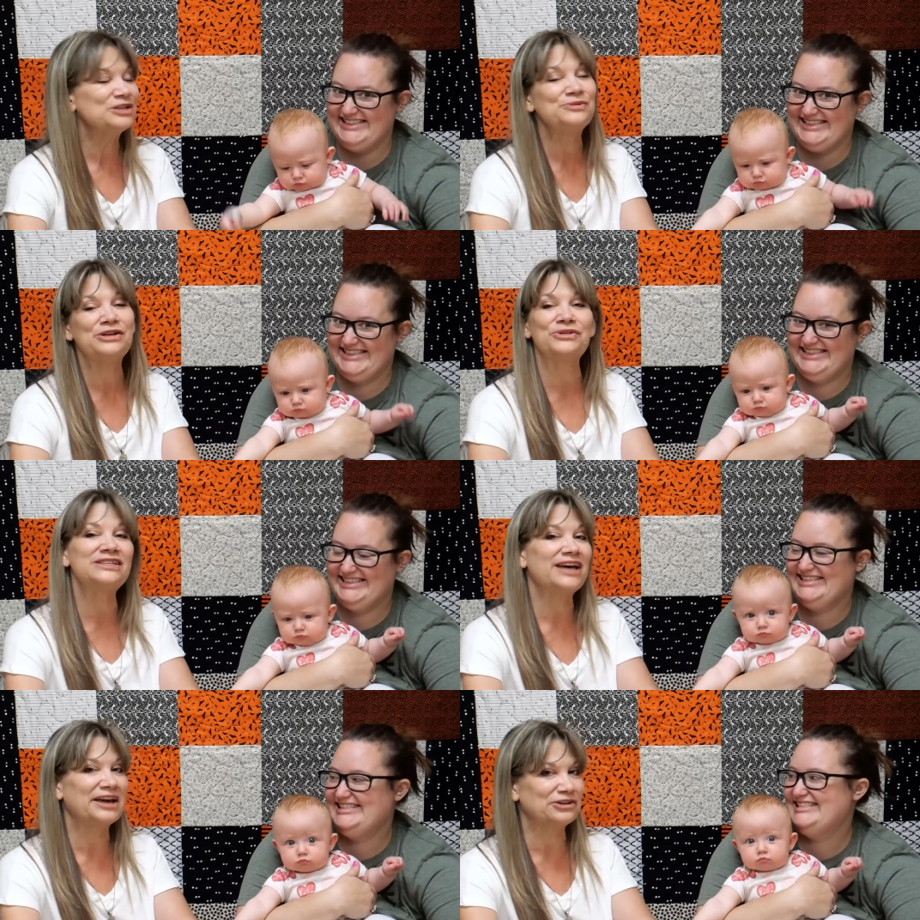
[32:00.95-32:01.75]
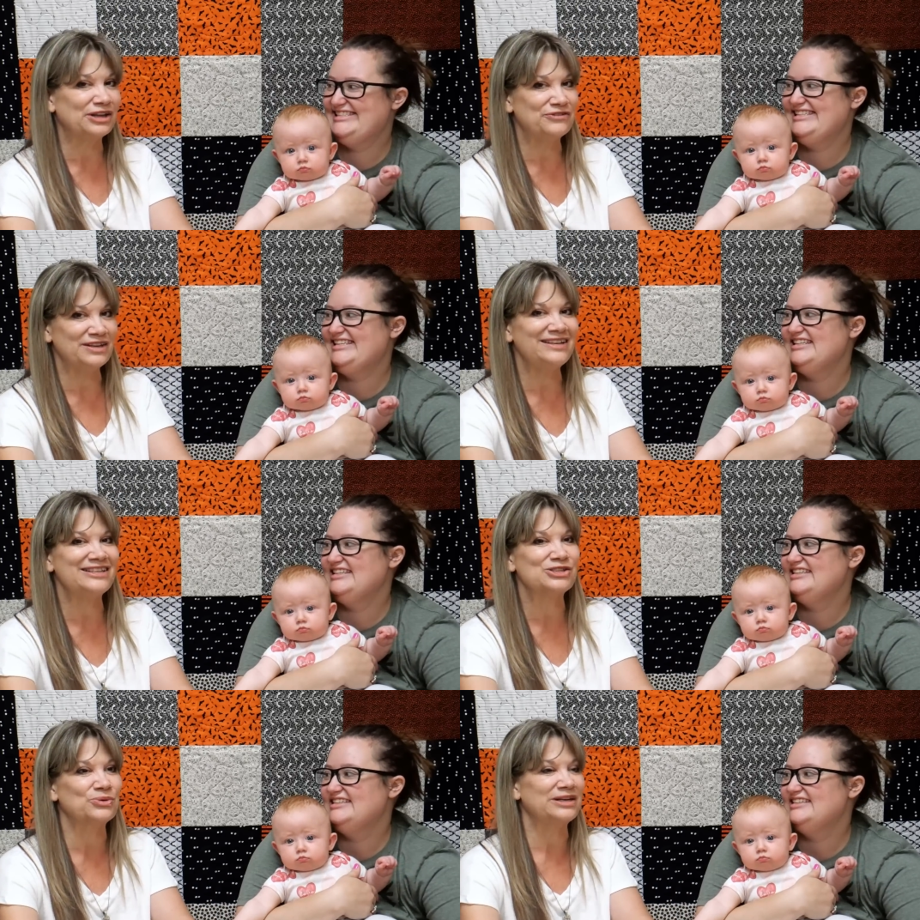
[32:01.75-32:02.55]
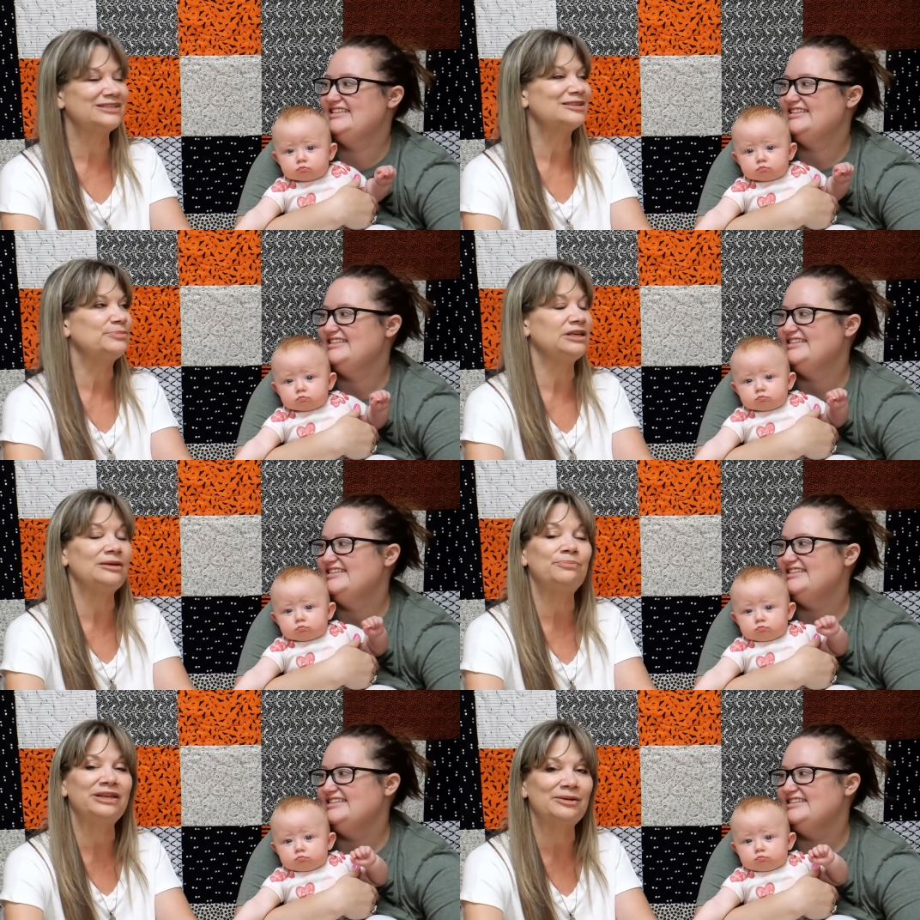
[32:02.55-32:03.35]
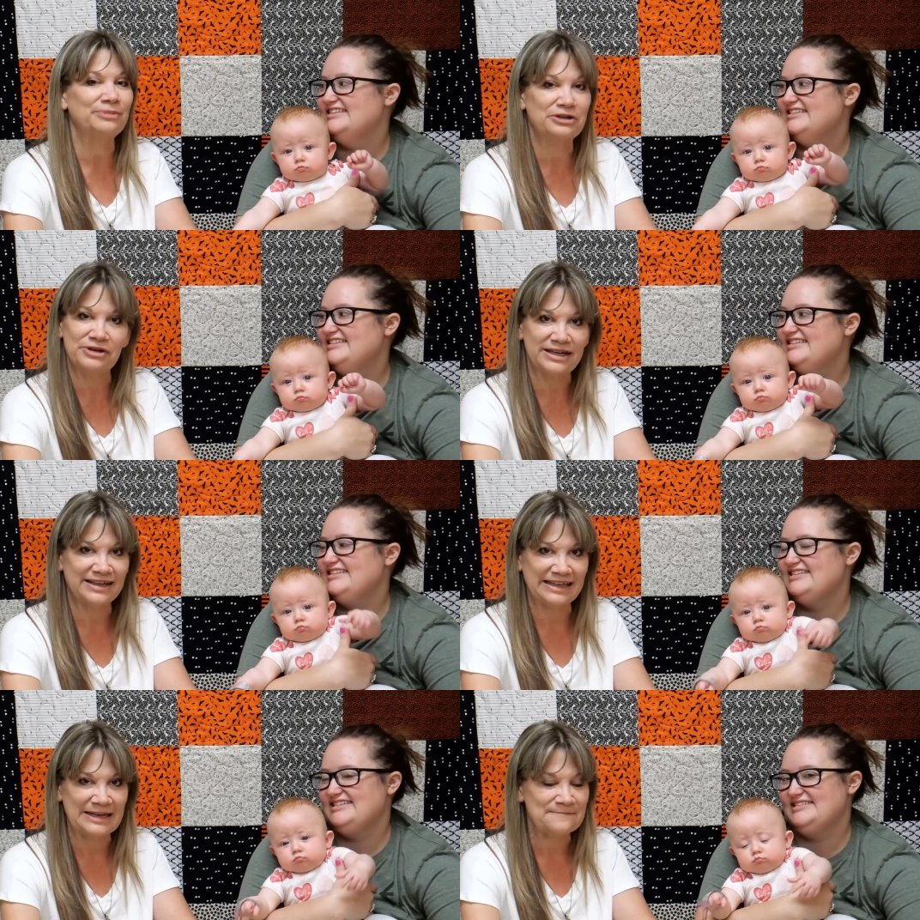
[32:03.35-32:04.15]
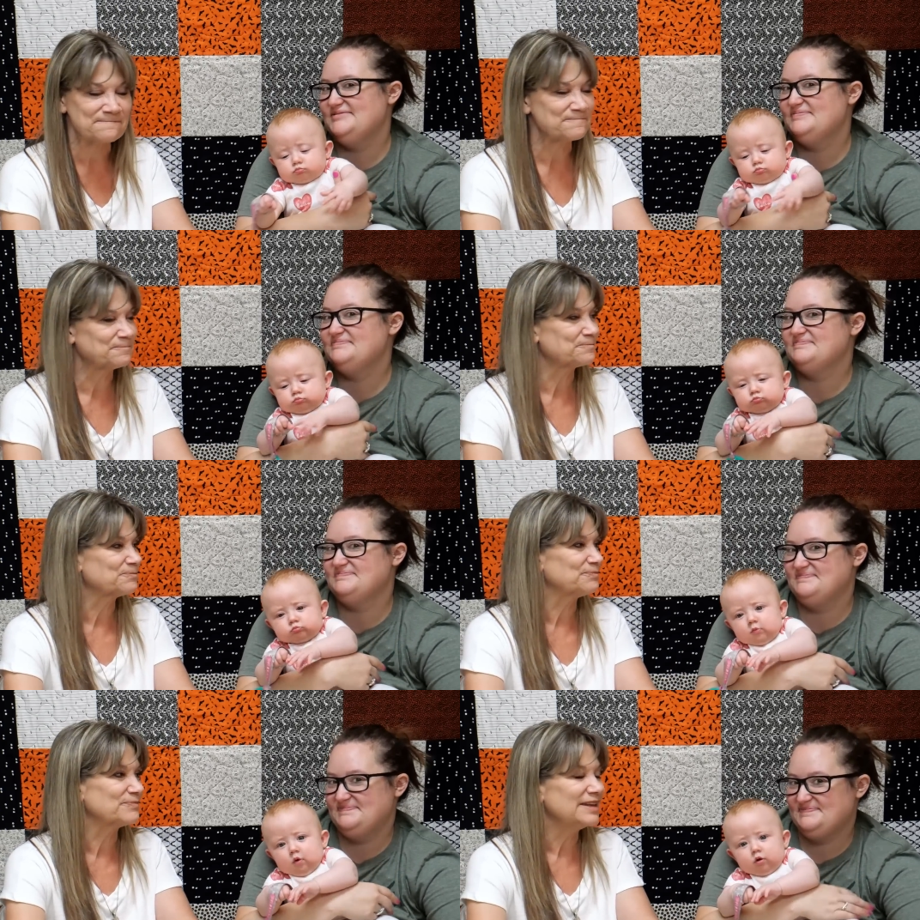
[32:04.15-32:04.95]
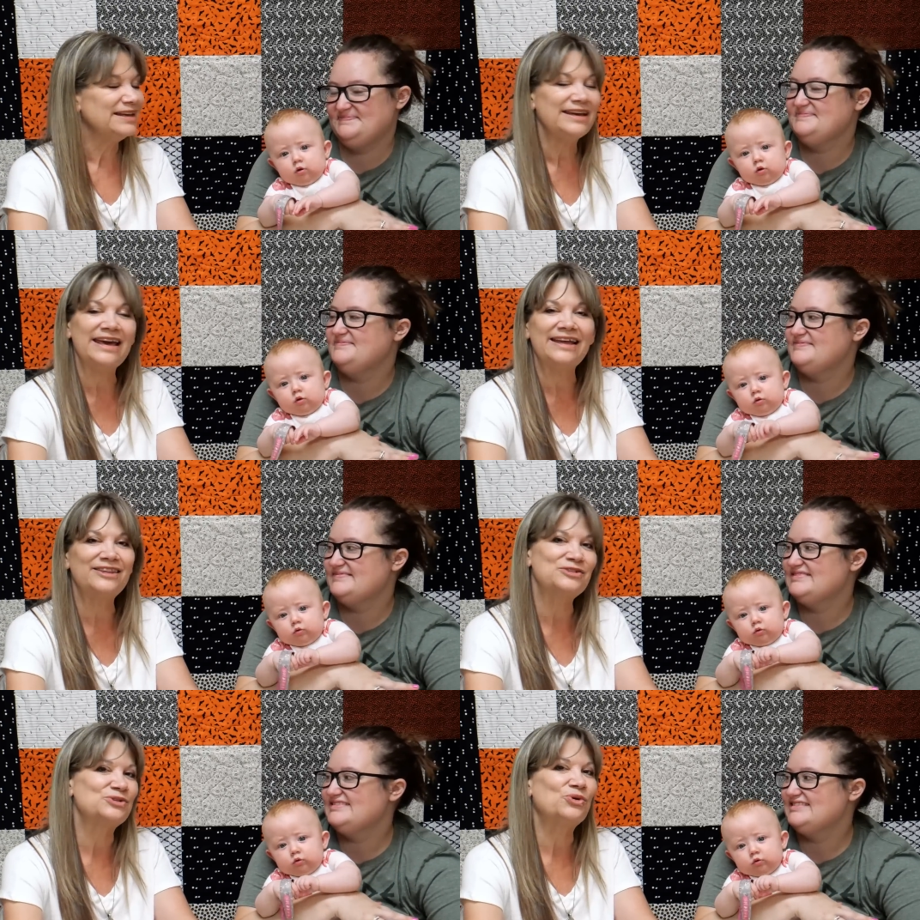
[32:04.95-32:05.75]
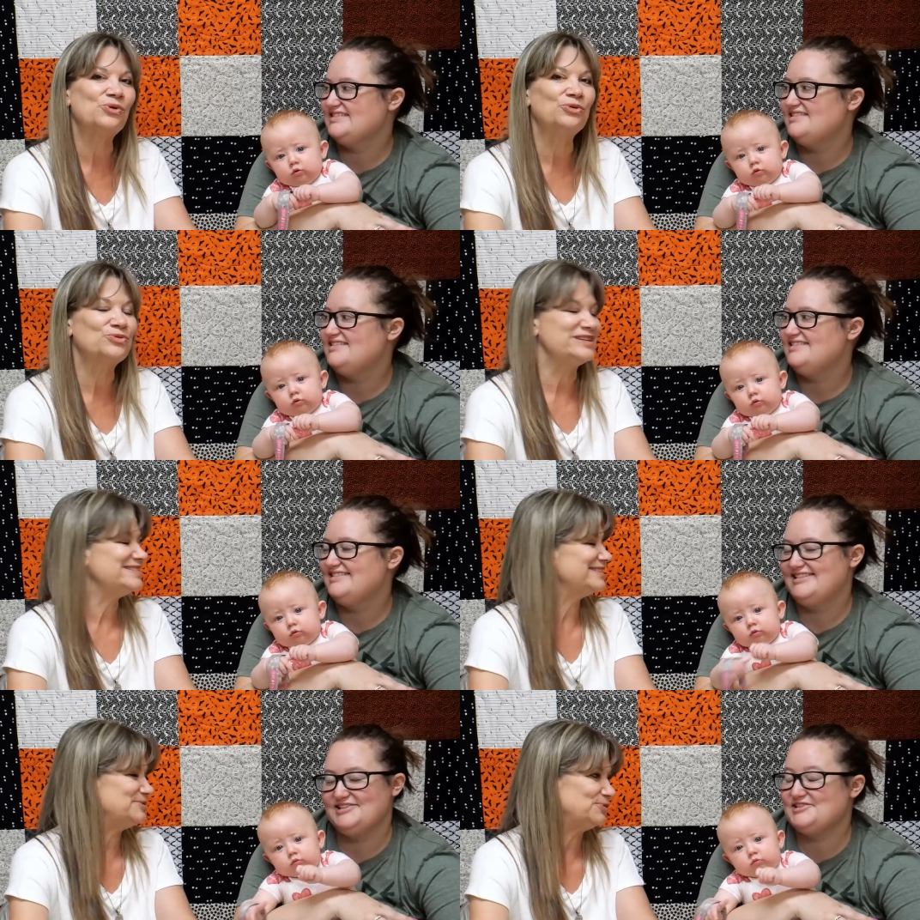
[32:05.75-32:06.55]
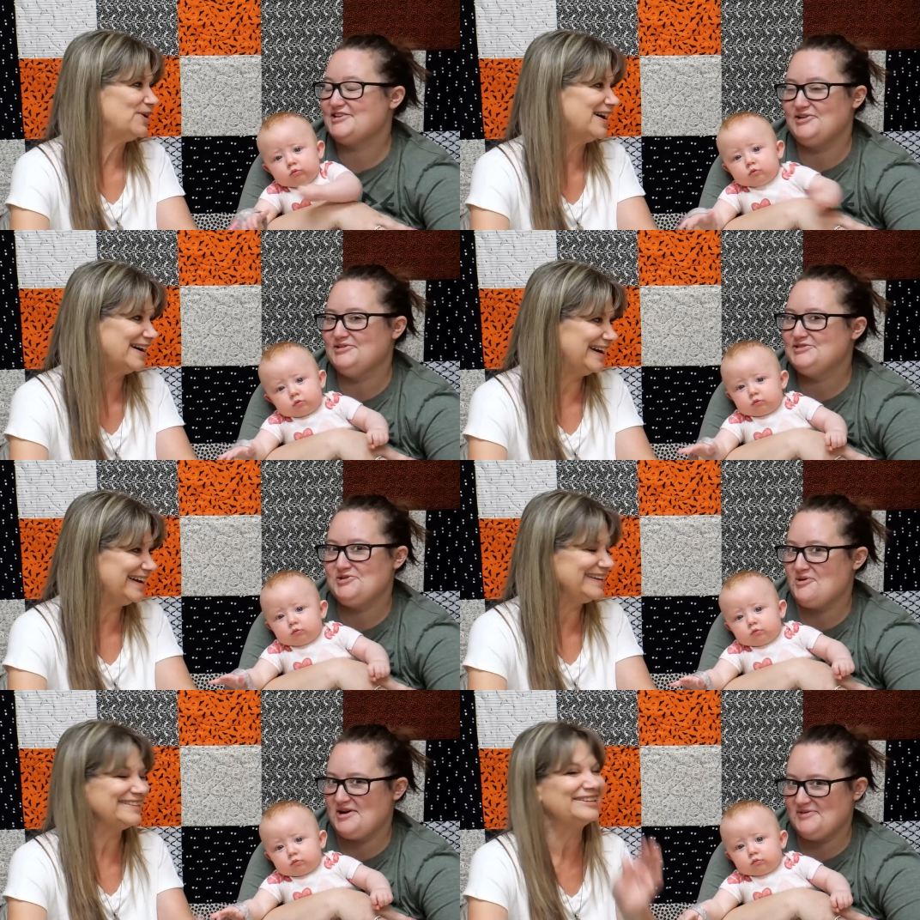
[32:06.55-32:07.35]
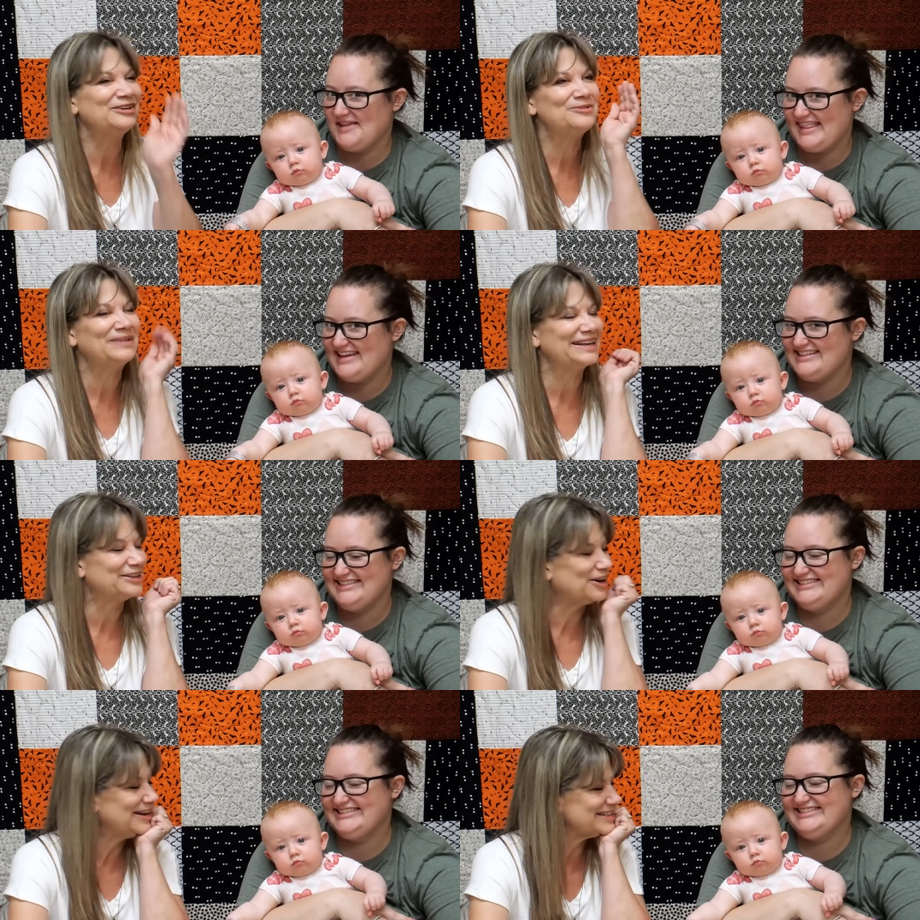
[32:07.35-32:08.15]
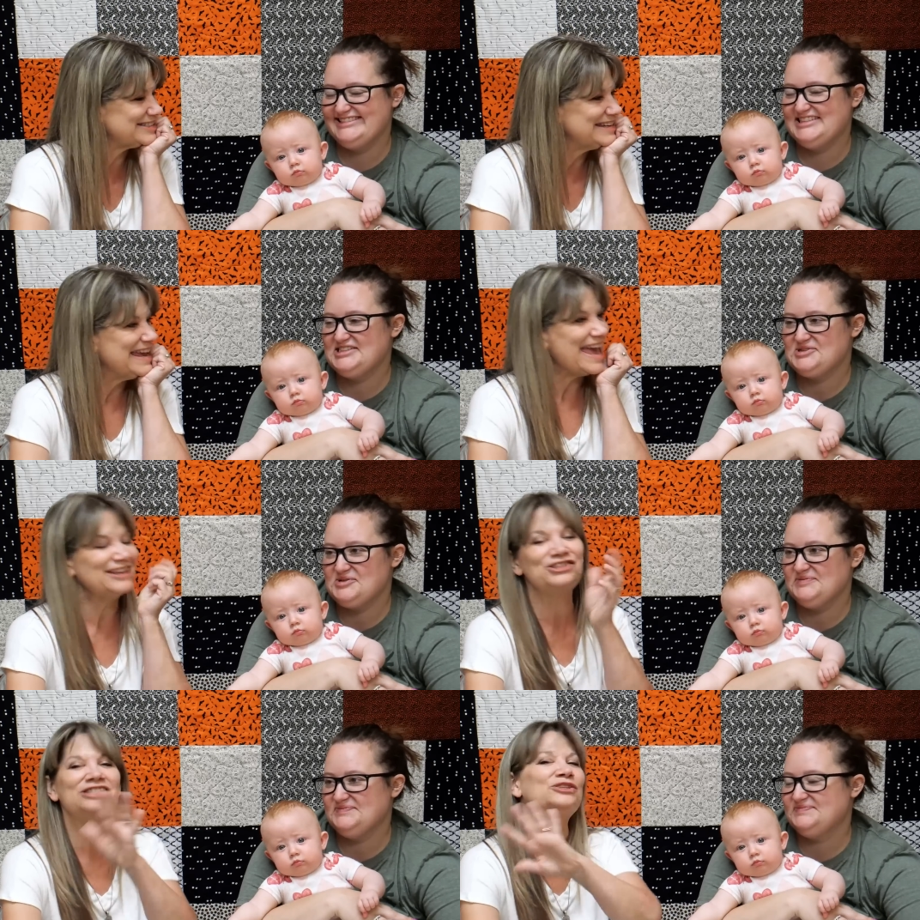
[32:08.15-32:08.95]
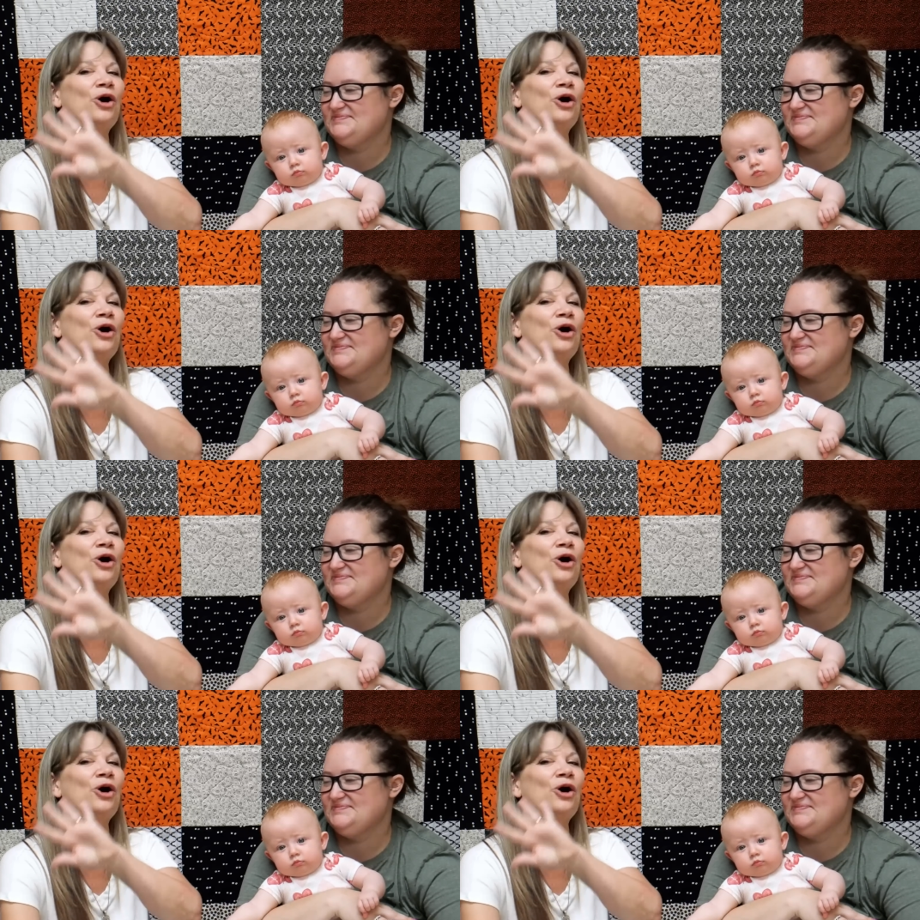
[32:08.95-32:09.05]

Speaker 1: Which we know the title of it. It's going to be peanut butter and honey. Mm-hmm and there's a whole reason there's a good why. story oh my it. gosh! And she's